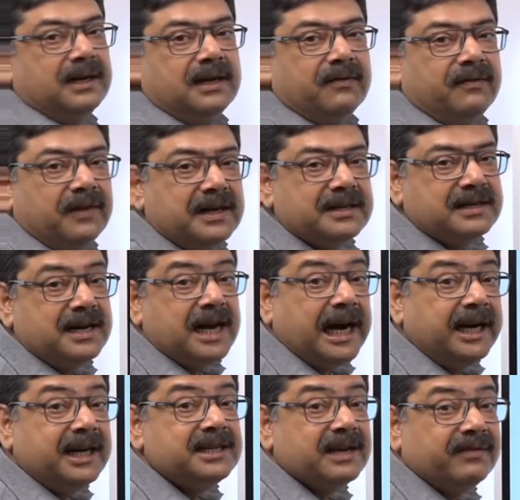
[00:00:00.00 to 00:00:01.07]
first
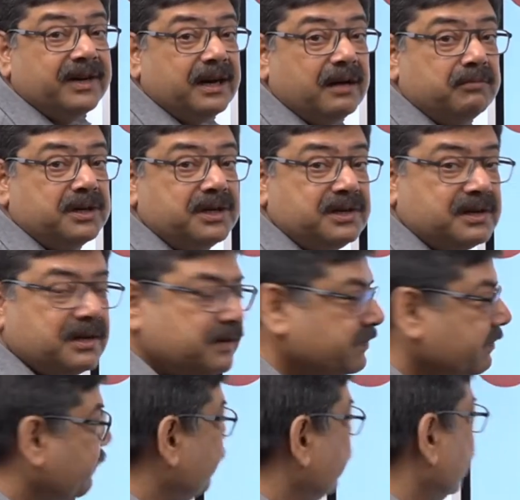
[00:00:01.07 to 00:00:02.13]
97 numbers?
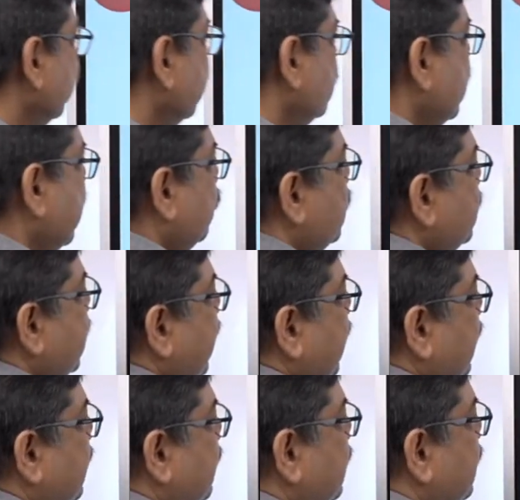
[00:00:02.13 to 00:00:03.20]
So I would say
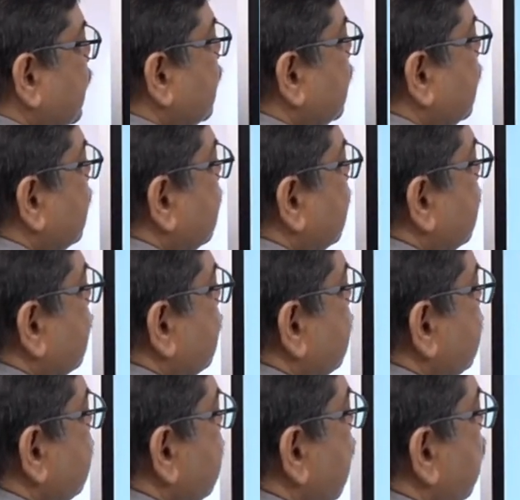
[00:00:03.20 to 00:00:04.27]

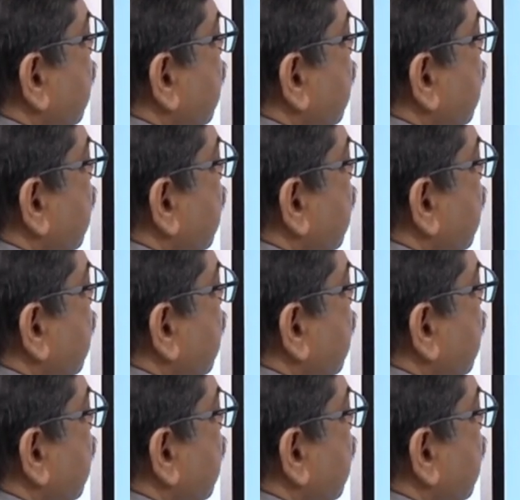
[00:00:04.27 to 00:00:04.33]
sum